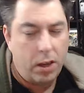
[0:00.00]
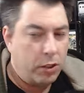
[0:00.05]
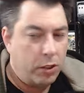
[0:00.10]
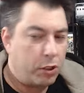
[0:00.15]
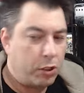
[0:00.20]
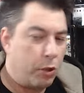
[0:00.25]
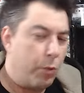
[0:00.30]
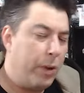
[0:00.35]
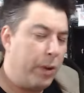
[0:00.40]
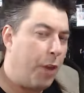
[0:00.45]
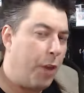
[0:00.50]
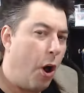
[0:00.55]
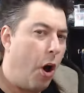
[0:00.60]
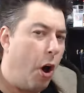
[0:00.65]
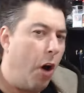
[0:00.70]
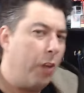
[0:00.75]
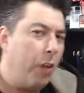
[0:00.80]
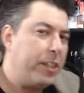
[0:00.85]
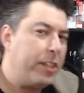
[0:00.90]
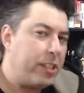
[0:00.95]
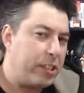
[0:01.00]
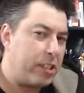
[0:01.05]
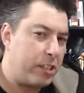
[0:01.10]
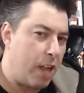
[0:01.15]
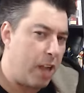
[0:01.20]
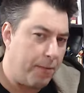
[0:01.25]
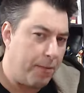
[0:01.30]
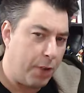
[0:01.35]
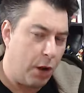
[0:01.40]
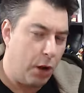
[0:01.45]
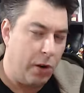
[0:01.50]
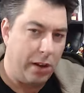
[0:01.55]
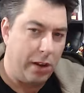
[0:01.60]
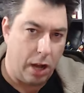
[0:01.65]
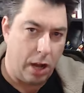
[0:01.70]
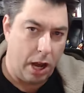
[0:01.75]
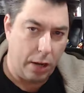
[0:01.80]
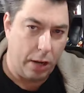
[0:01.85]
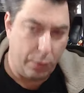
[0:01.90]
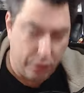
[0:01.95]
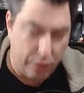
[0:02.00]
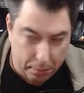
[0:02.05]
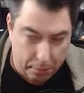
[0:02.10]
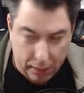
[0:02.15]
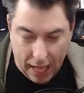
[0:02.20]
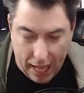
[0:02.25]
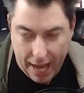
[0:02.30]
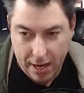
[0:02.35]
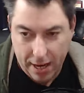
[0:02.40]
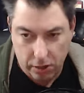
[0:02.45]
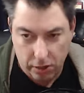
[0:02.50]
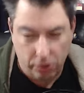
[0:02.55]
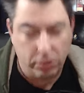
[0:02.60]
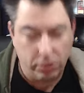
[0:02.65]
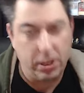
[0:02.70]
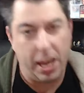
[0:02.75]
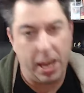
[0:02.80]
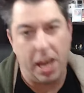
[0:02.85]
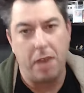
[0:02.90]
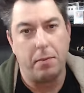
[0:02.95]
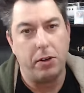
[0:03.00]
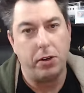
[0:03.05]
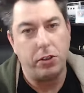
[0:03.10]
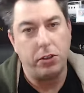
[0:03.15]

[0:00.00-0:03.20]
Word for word: So with all this stuff going on with the Black Girl Gamers